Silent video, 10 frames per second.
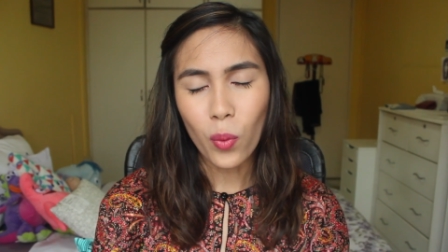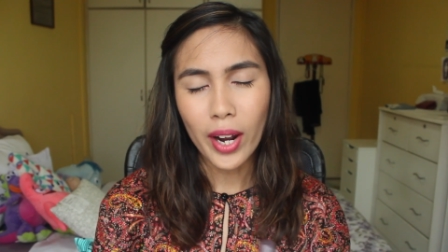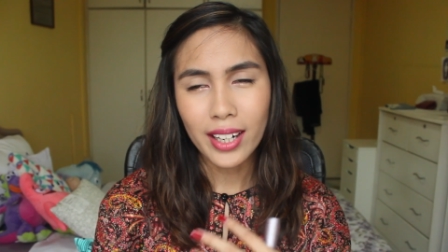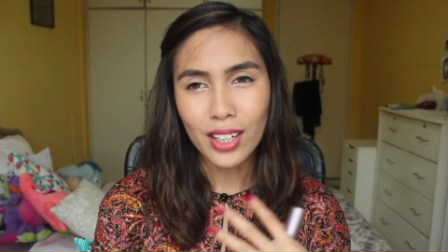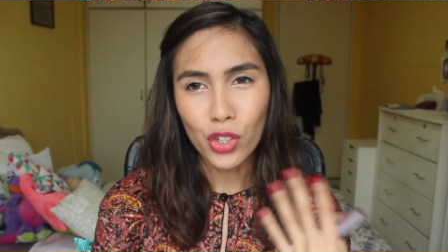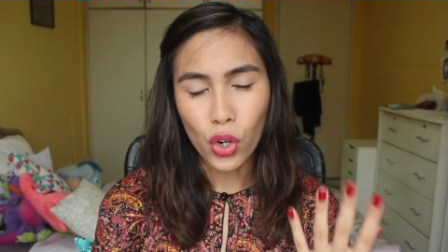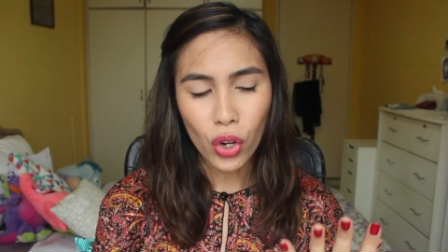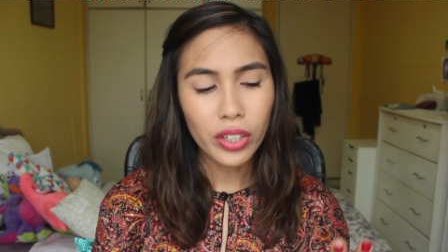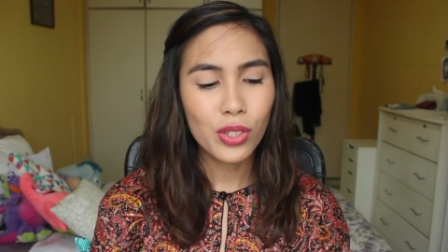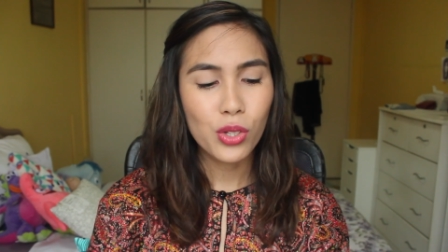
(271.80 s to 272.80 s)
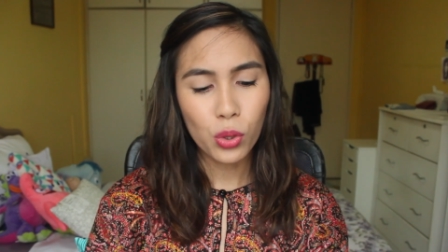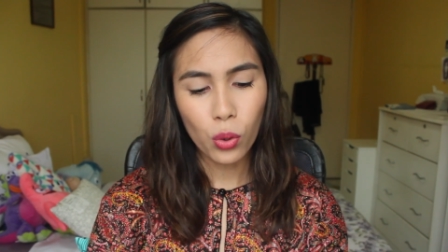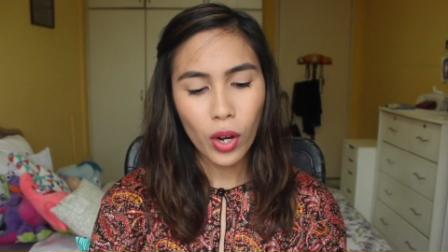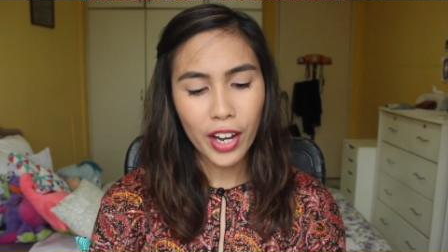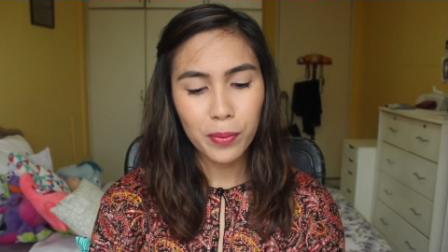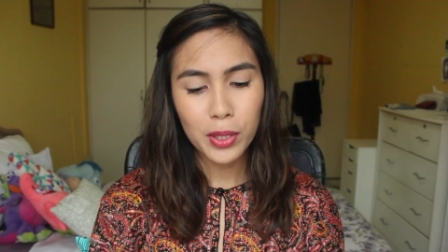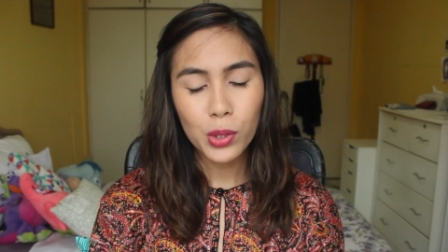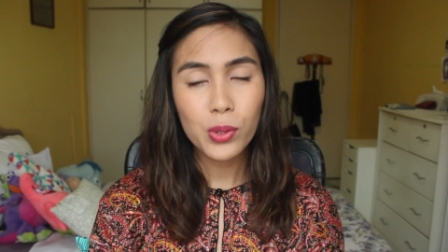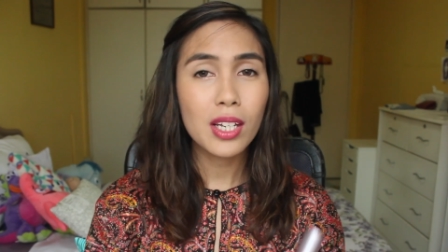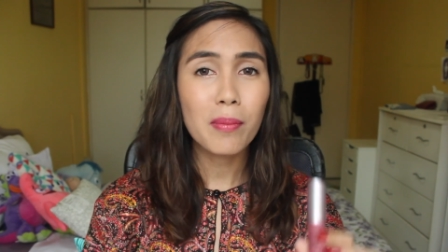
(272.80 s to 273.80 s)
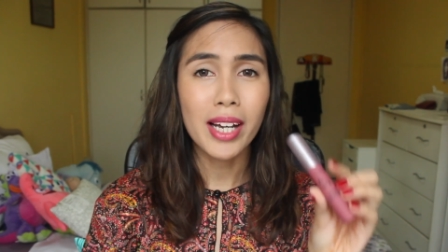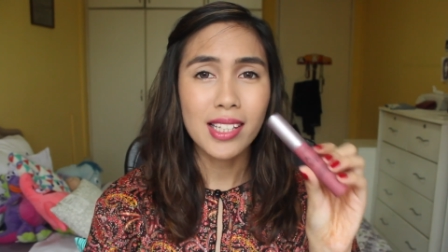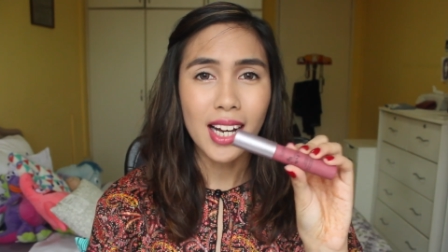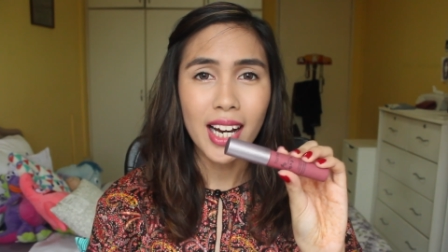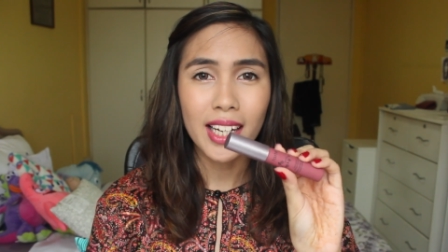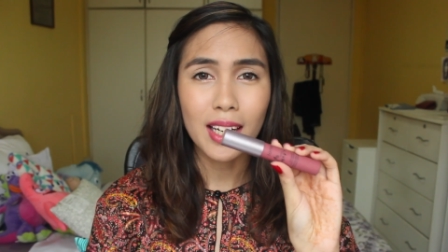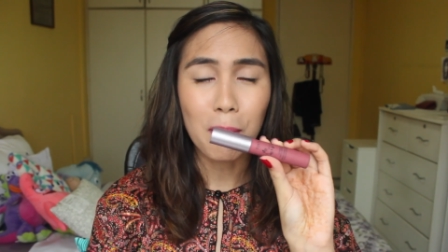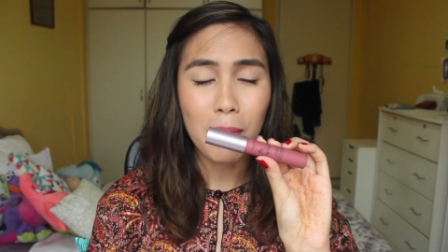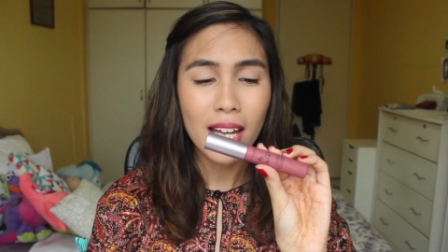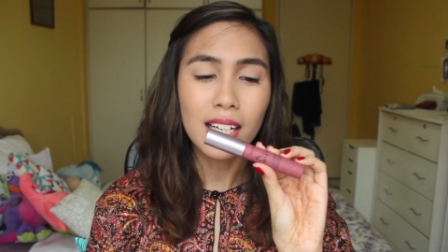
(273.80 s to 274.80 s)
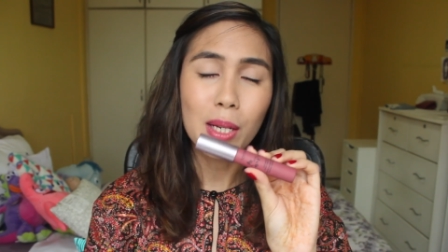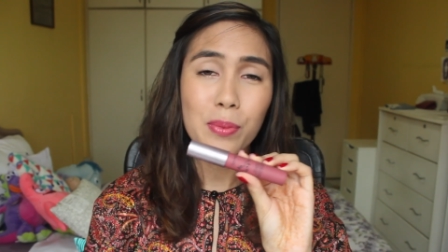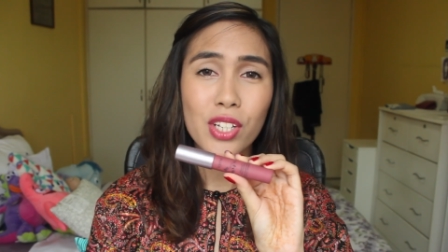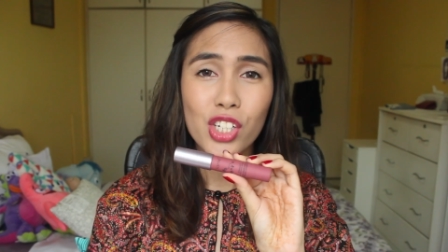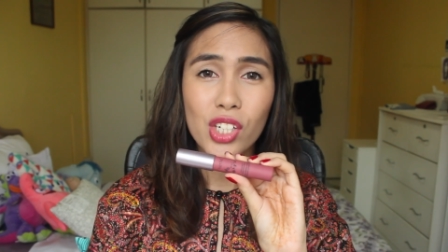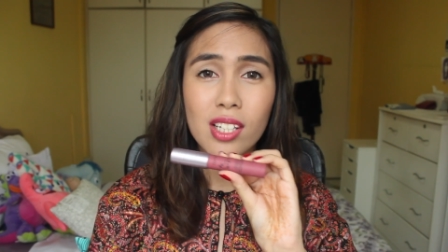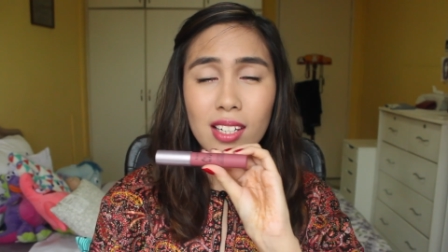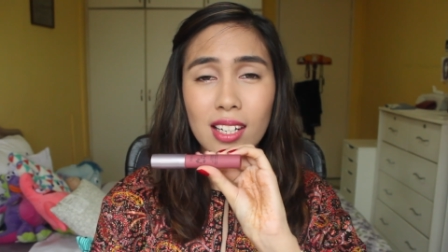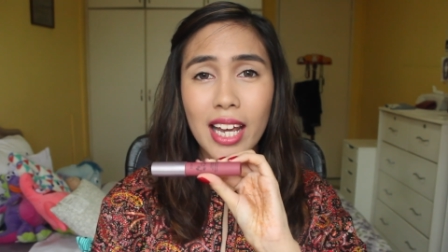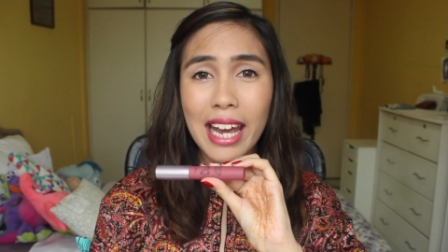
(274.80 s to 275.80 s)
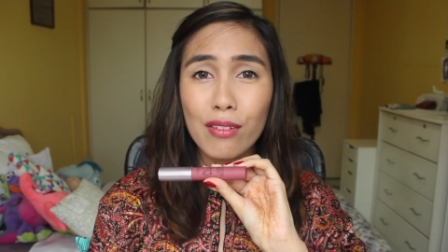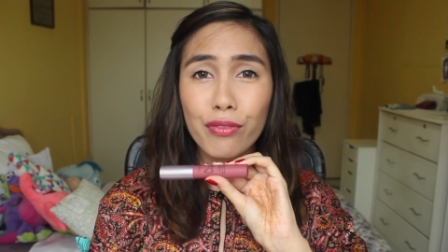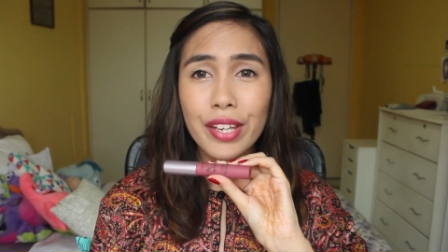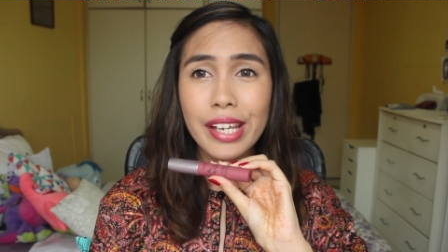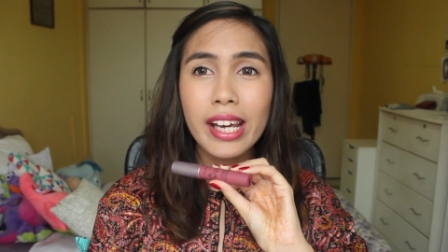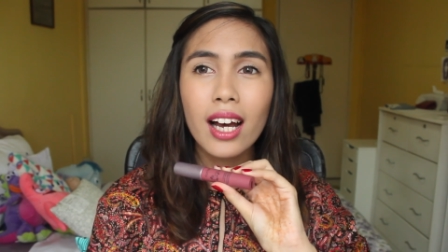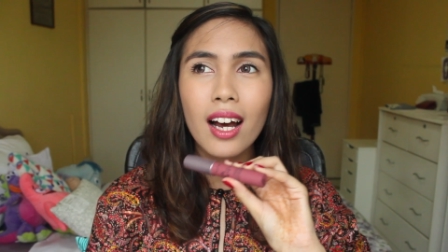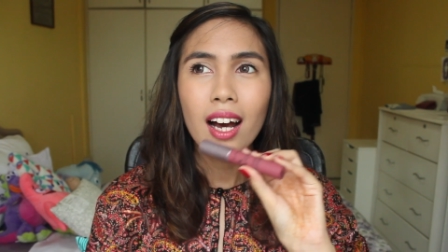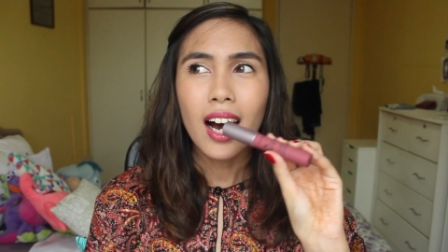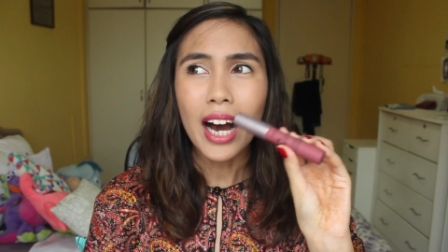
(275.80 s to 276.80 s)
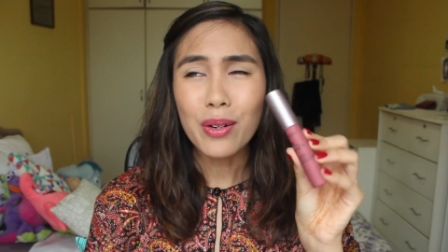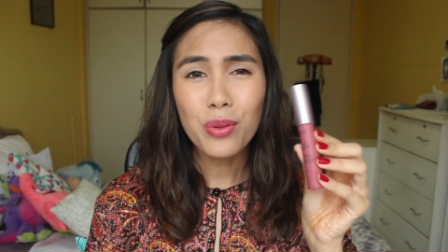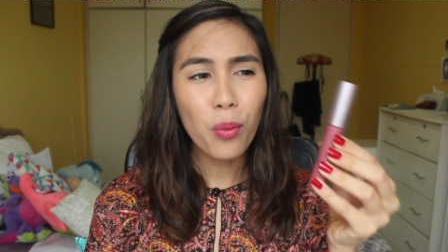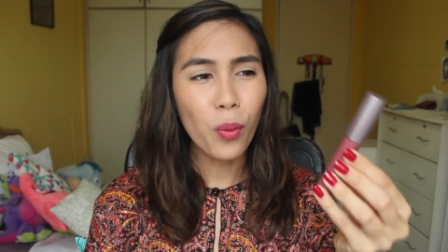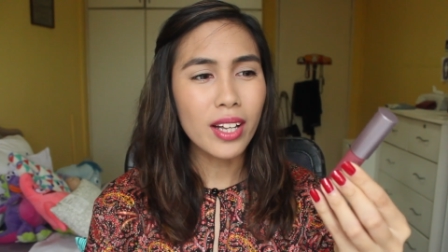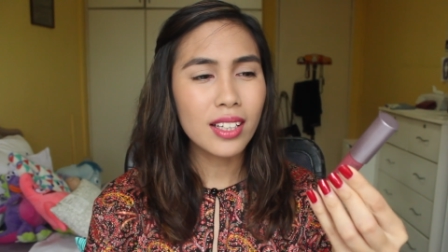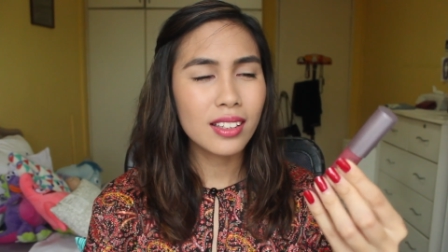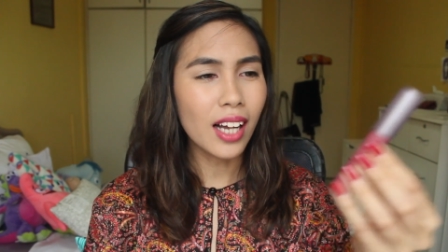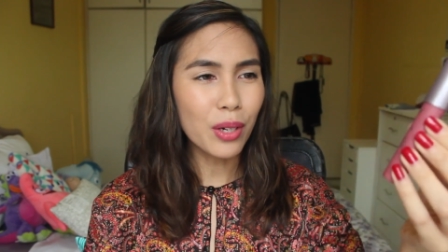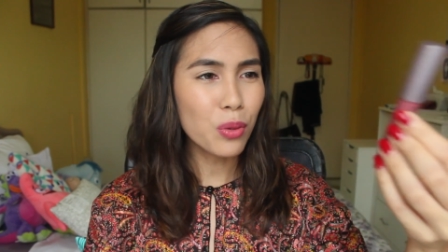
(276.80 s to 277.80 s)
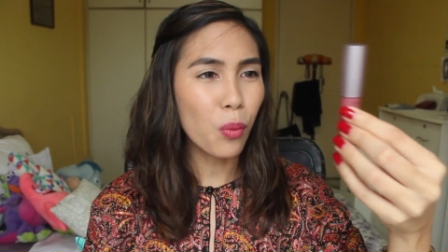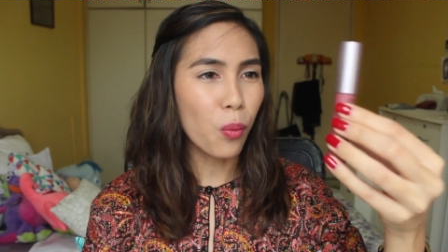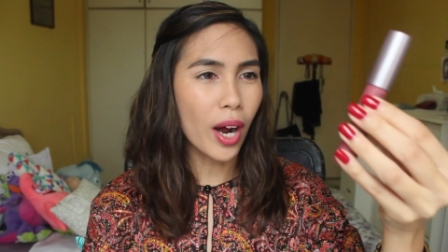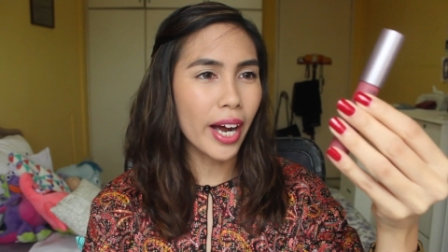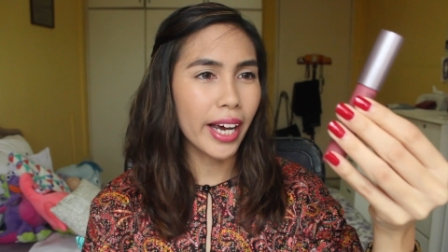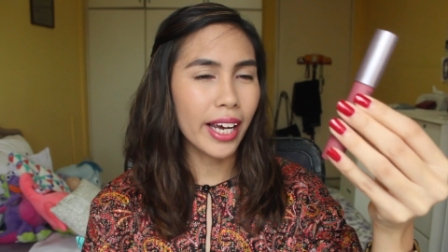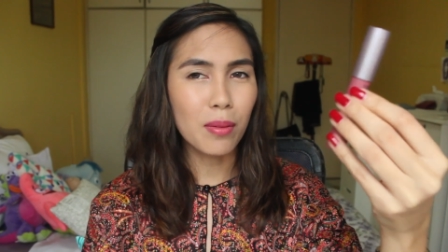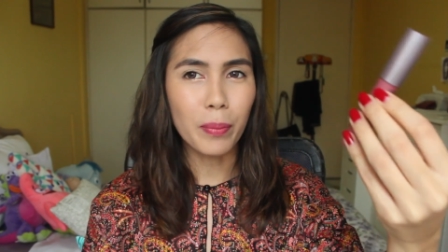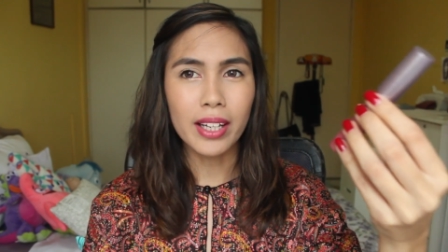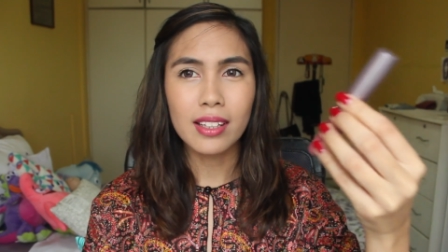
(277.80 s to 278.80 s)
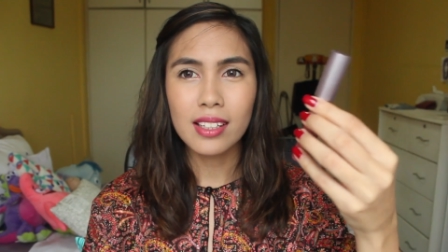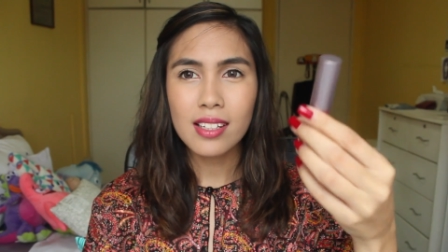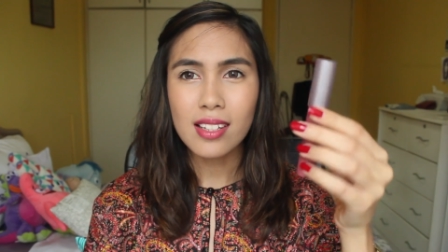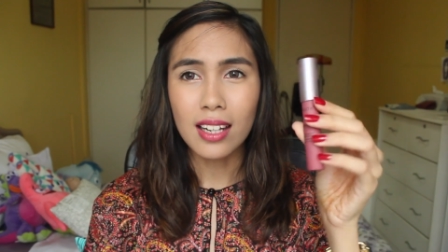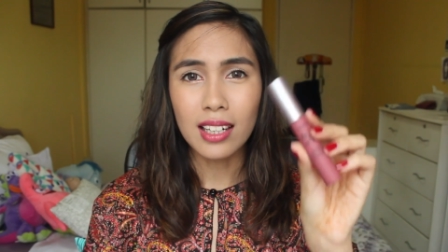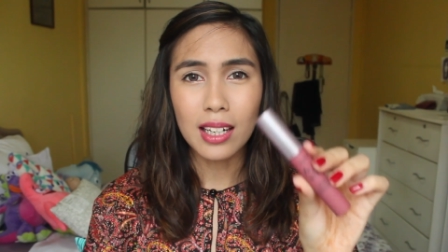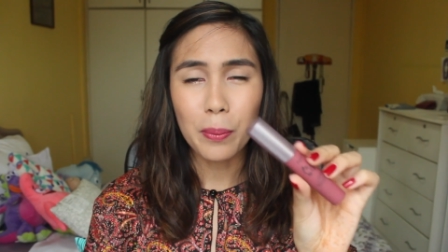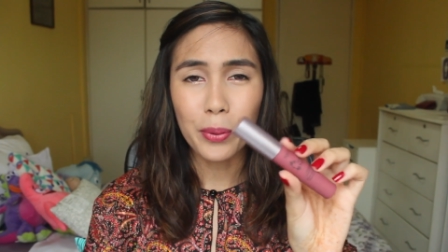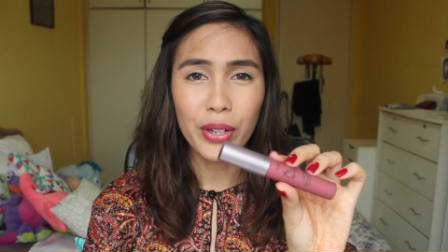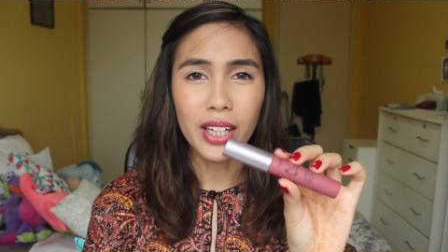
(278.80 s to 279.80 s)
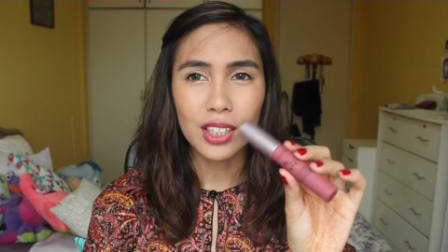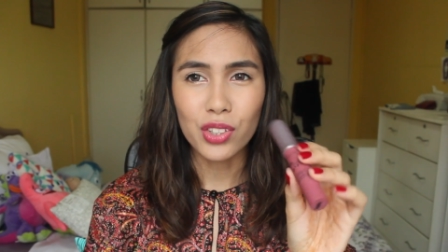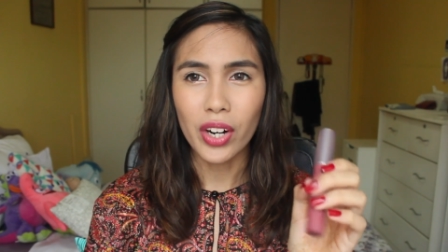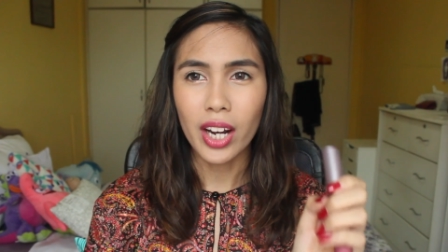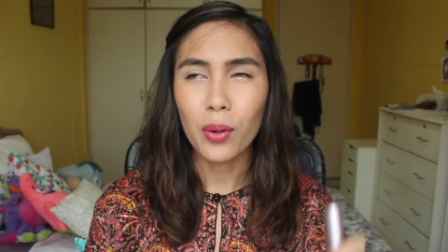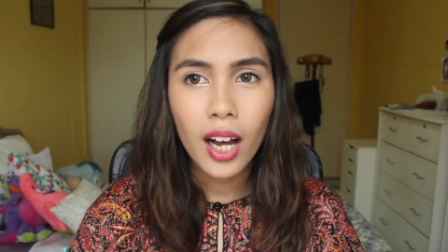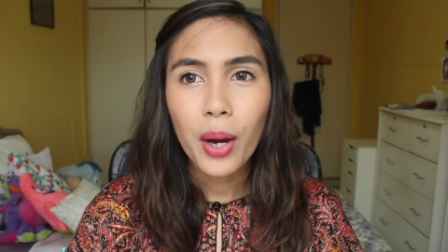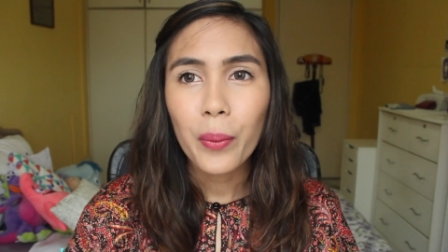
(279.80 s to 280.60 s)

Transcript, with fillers: whatnot so I've been using my Tarte Matte Lip Surgence in Envy I don't know when, I don't know why, but this lip product, right?